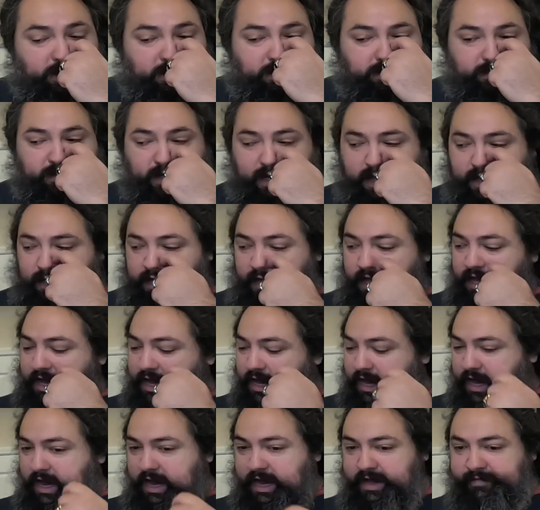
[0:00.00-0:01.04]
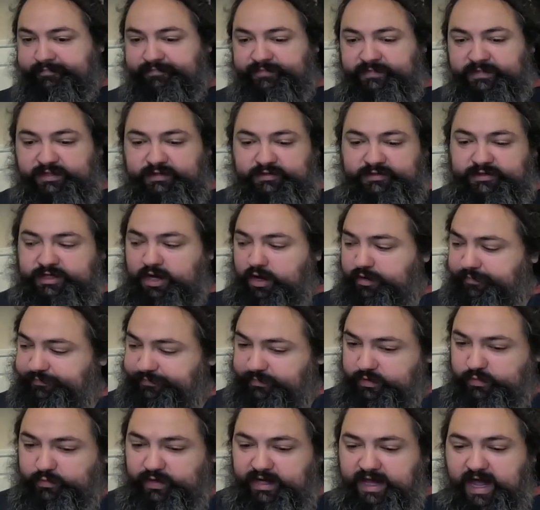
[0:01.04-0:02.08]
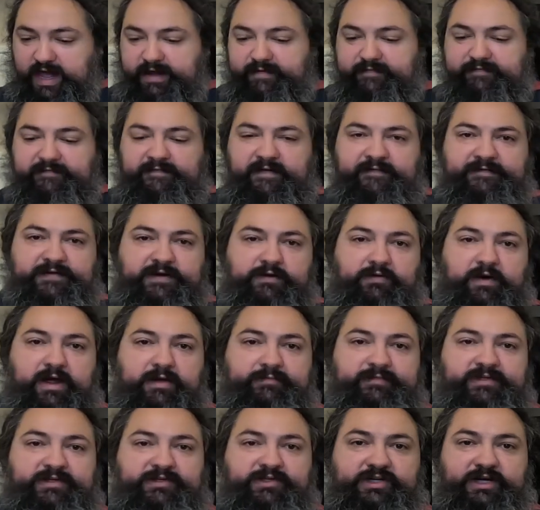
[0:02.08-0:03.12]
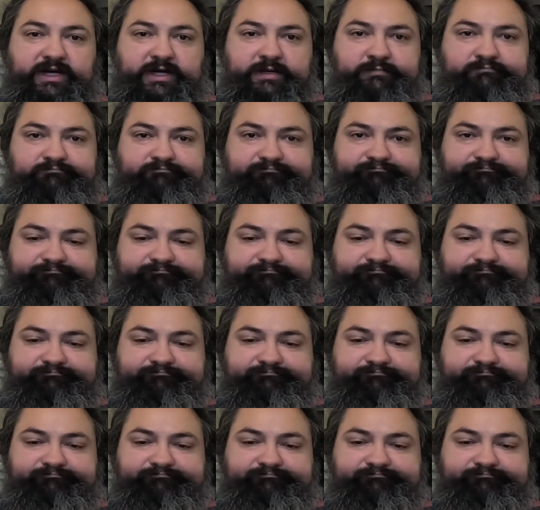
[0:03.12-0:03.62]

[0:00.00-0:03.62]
Okay, so we got 50 grams of chicken.